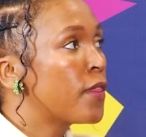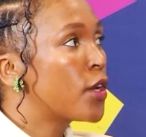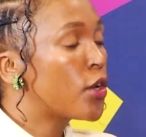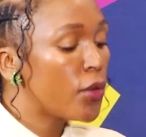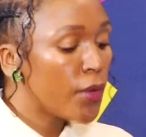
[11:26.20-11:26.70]

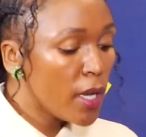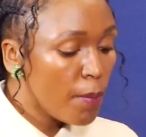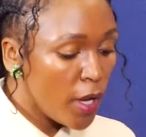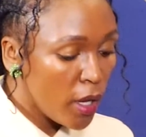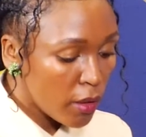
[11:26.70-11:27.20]
the
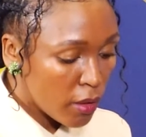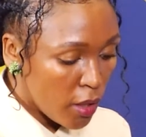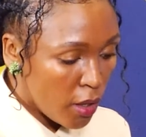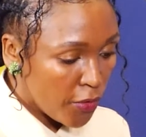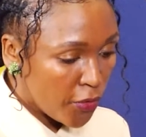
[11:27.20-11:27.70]
career
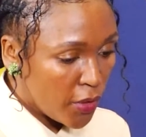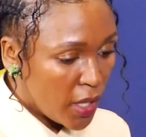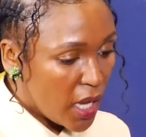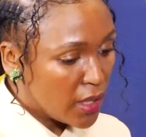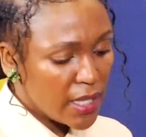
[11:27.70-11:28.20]
path of,
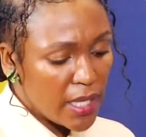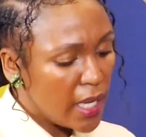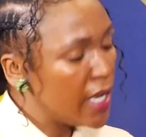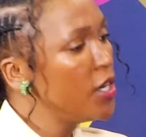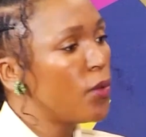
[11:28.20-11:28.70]
I'd
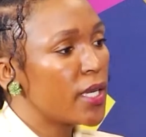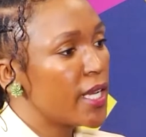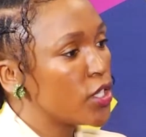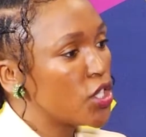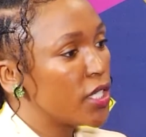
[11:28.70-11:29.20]
say
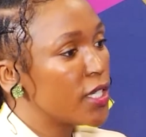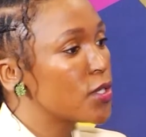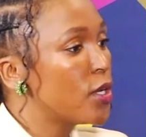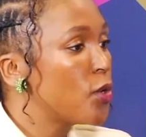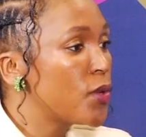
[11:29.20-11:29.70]
anyone actually,
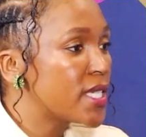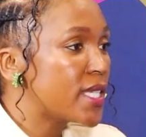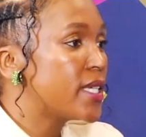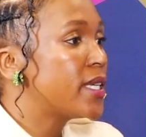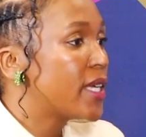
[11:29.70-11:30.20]
is not
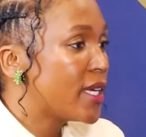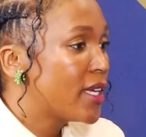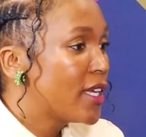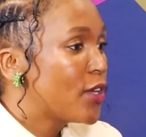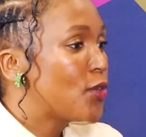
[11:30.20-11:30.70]
always linear.
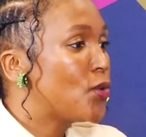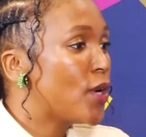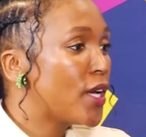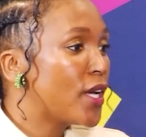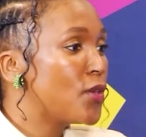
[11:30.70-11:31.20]

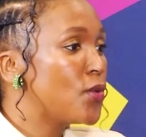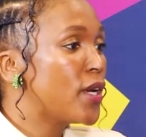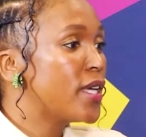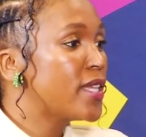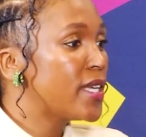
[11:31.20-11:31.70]
You are
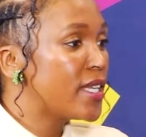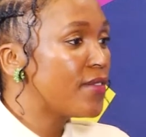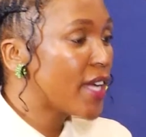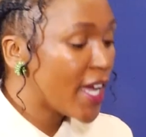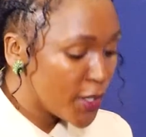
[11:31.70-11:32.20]
either
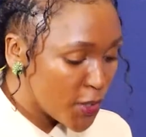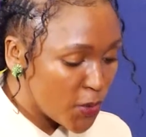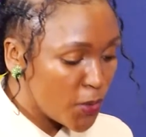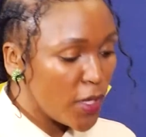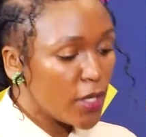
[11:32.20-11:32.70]
leaving high
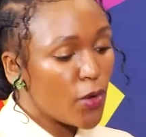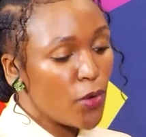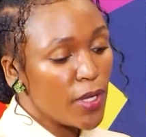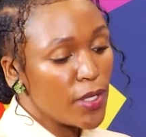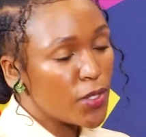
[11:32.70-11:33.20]
school and
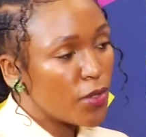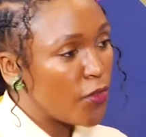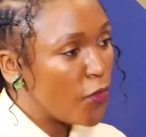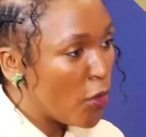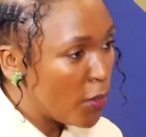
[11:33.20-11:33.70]
going into the
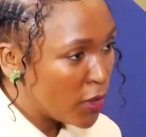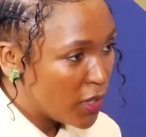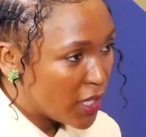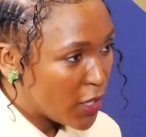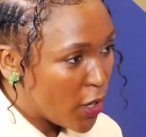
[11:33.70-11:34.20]

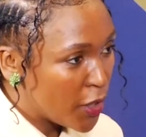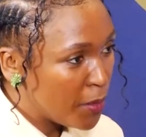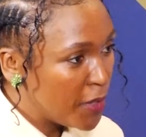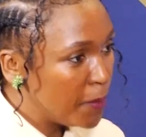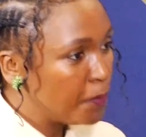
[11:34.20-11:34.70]
formal
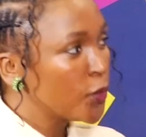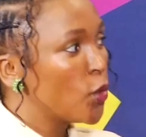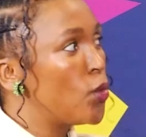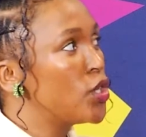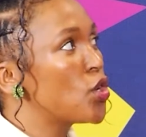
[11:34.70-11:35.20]
economy,
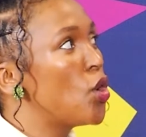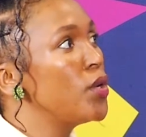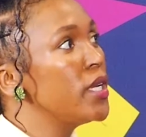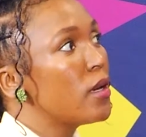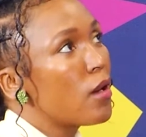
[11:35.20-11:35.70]
which
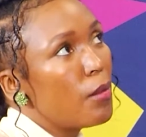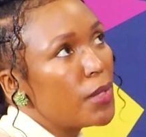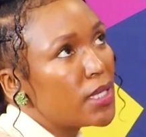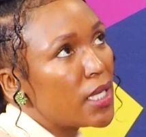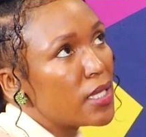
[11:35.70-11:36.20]
only
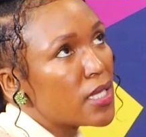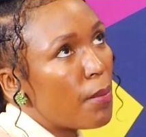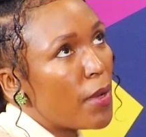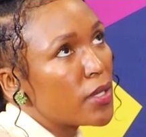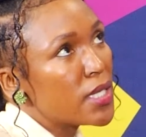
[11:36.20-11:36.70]
accommodates
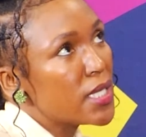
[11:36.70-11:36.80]
about